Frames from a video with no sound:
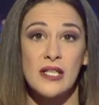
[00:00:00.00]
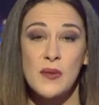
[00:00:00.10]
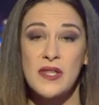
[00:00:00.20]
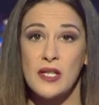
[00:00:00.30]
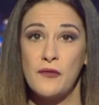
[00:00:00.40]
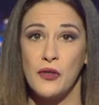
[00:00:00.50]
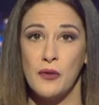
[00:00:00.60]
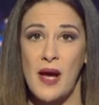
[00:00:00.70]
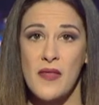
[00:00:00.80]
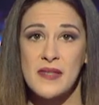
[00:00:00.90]
within a few
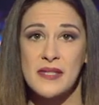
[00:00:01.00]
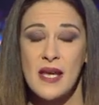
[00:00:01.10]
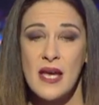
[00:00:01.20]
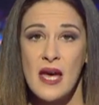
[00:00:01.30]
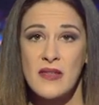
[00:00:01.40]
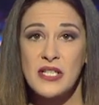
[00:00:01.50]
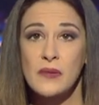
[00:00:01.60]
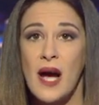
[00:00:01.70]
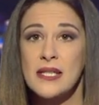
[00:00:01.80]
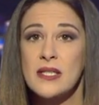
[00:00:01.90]
months. The
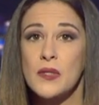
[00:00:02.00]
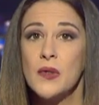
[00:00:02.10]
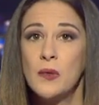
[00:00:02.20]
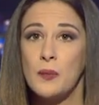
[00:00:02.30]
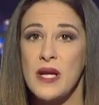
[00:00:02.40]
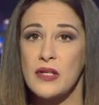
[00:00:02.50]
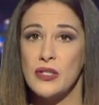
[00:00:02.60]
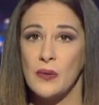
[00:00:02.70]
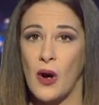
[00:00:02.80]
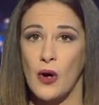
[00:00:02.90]
Tirana Zoo will be the
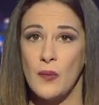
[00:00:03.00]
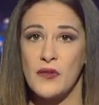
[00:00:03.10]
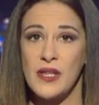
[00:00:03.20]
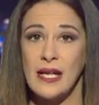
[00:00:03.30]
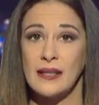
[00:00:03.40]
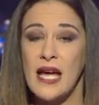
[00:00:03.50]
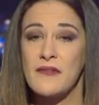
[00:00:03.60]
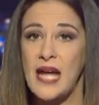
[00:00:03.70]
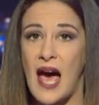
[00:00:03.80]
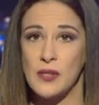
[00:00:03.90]
new home for the
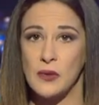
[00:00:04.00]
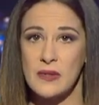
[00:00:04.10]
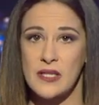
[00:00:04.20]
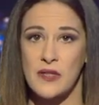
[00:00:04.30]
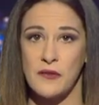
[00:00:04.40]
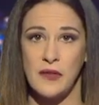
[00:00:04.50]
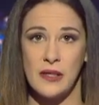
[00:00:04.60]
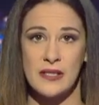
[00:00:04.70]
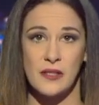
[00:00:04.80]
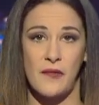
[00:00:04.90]
11 animals of the Fier
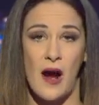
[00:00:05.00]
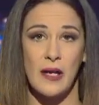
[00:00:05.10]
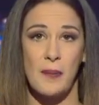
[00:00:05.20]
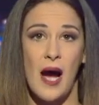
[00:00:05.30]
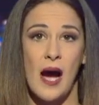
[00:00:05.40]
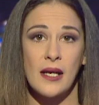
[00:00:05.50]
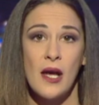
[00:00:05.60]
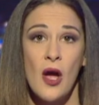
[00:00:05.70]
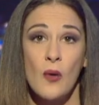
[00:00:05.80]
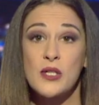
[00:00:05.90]
Safari Park,
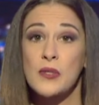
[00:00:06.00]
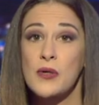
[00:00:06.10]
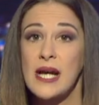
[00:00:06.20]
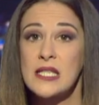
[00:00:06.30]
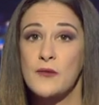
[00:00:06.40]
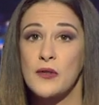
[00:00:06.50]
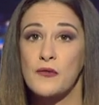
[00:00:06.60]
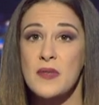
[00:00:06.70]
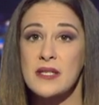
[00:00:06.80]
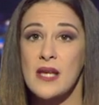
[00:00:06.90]
which were transferred
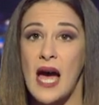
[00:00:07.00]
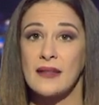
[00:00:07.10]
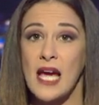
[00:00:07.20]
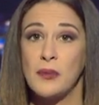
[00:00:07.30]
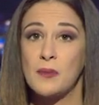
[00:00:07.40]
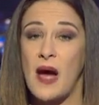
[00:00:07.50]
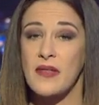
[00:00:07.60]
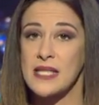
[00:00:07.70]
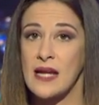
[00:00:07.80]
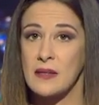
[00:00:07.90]
from the site labelled by the
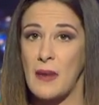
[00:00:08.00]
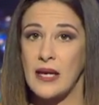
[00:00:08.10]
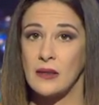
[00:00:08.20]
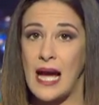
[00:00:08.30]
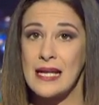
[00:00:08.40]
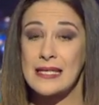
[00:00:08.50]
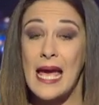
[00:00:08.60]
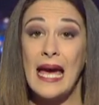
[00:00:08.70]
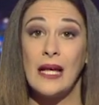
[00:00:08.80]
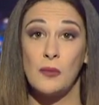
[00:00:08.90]
Daily Mail as
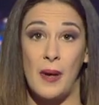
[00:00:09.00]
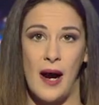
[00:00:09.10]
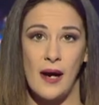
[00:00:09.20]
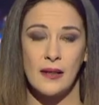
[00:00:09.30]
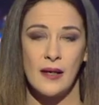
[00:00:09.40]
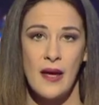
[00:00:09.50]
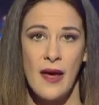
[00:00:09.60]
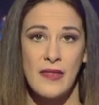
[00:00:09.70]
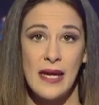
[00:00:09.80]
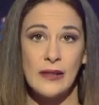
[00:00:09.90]
Hell Park.
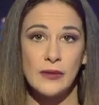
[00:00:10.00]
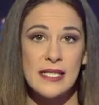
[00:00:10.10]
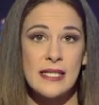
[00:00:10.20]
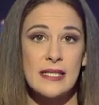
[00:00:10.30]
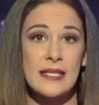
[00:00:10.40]
Their illnesses